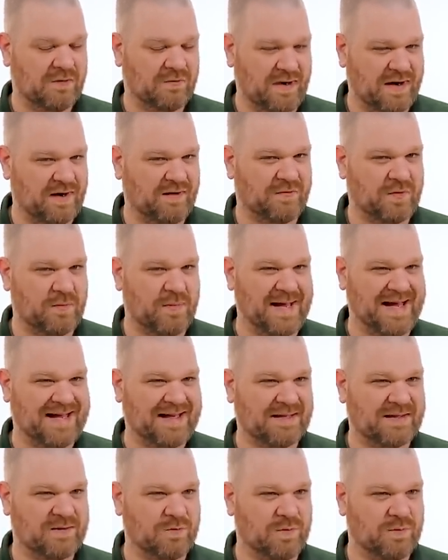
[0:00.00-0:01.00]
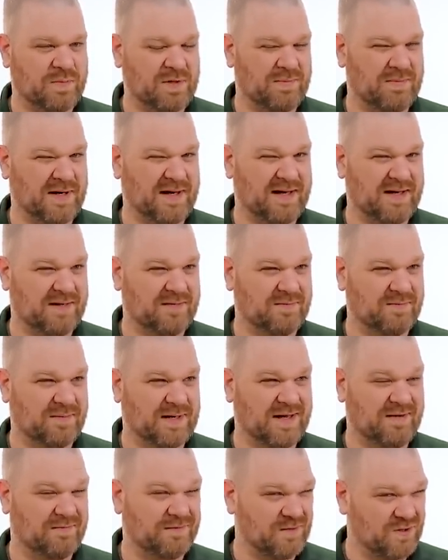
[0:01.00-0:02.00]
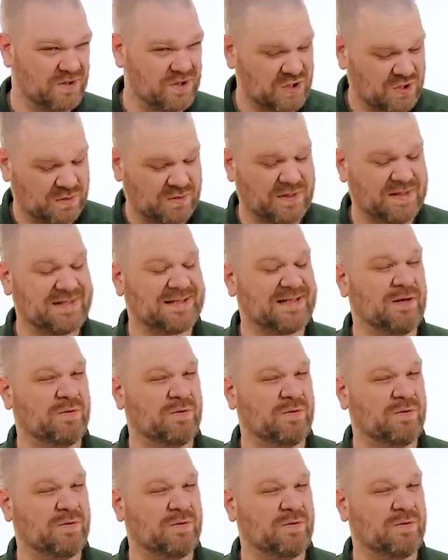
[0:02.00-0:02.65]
right off the bat, that would be my first choice,